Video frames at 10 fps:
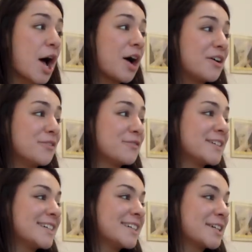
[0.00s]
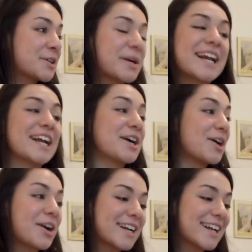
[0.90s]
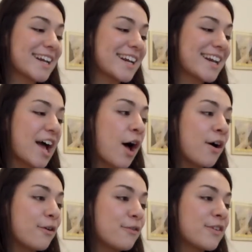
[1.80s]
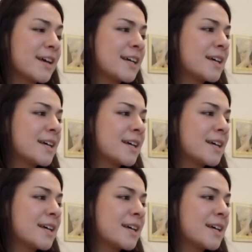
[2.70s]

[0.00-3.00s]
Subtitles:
of creating a garden, of